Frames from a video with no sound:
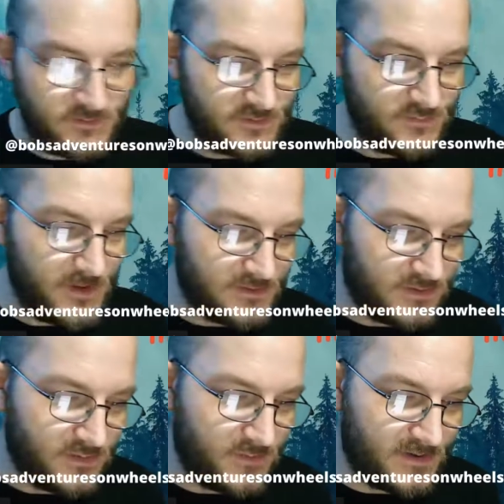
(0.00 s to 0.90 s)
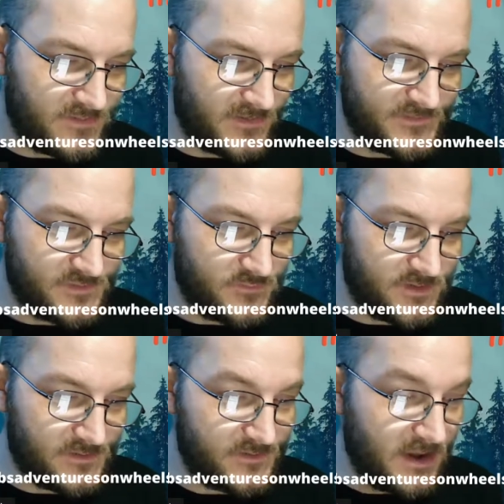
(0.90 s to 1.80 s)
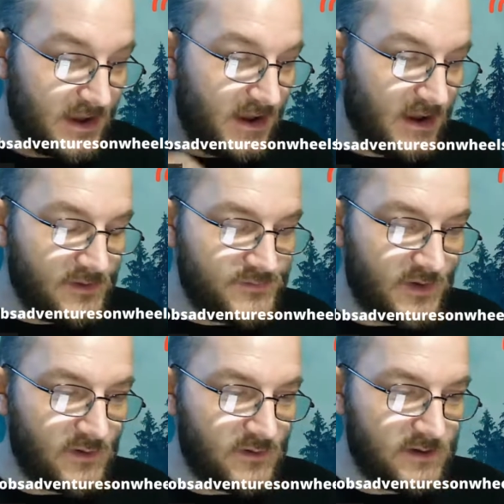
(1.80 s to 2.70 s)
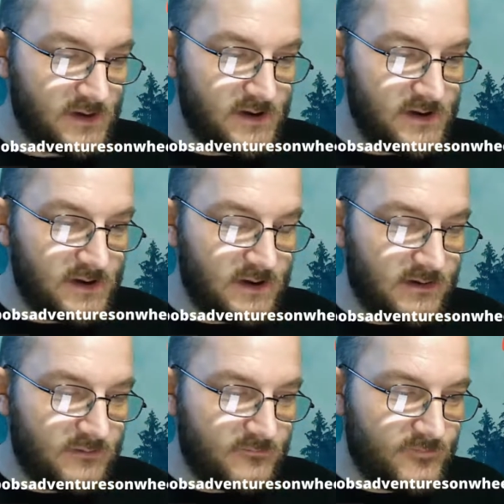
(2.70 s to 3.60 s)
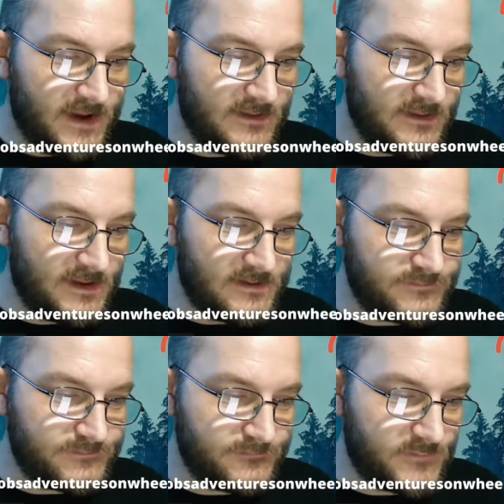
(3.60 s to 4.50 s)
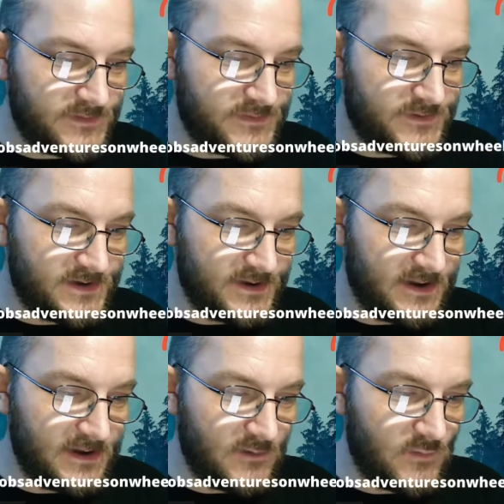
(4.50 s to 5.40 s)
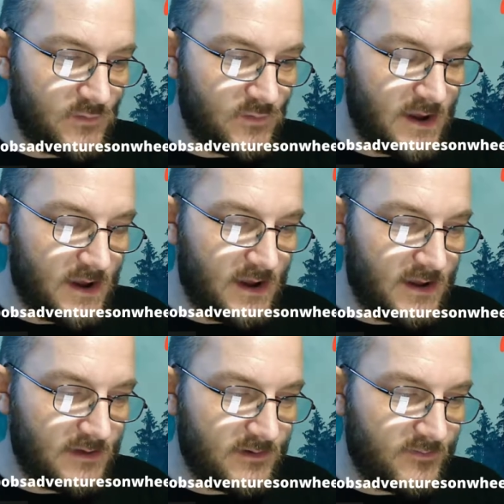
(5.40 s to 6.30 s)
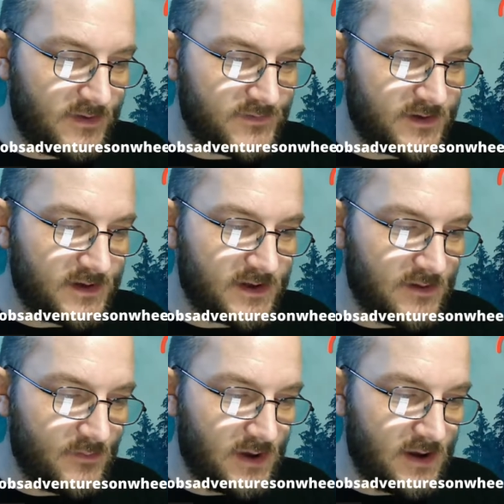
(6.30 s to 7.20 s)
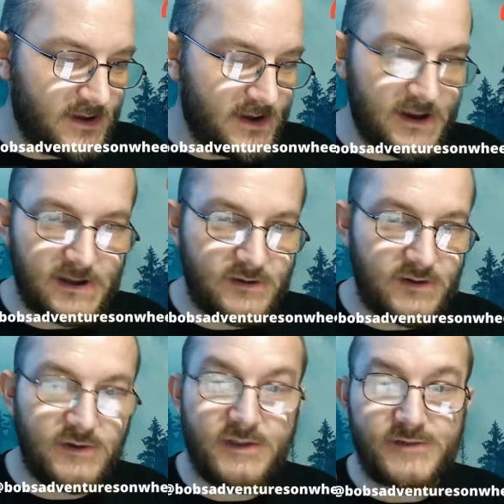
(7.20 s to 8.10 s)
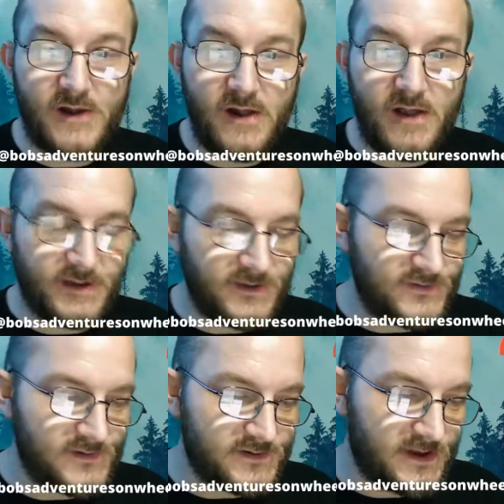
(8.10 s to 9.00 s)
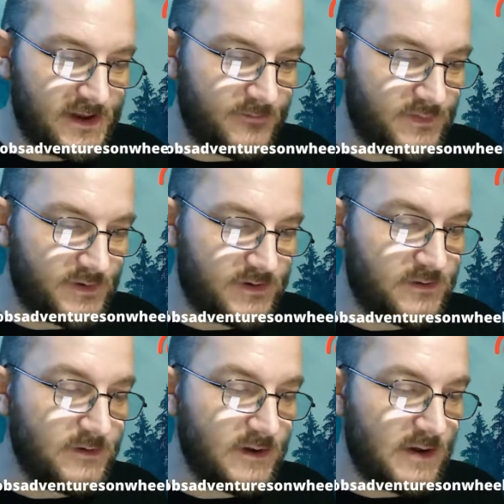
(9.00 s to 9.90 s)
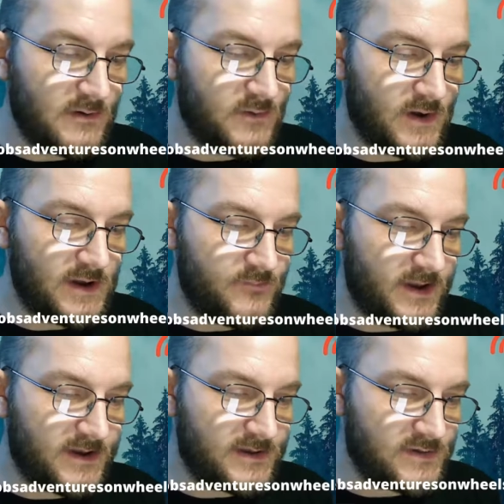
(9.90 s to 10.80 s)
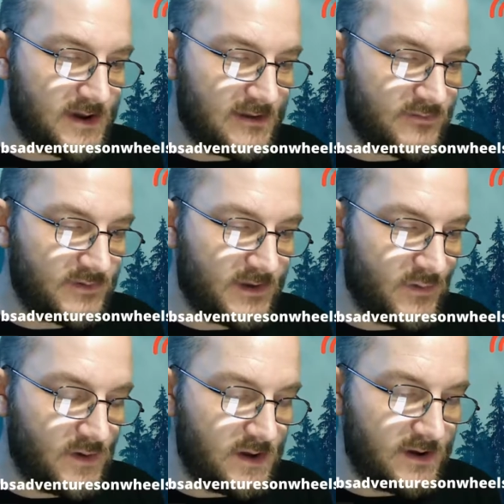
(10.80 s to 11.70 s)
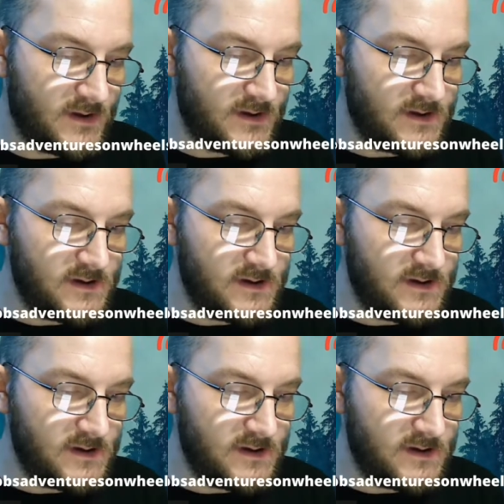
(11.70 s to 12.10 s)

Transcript: just about 2 minutes, less than 2 minutes. So van life with Gina is going to come on at noon. These are all on Eastern time, noon. Roy and Becky's Travel at 1.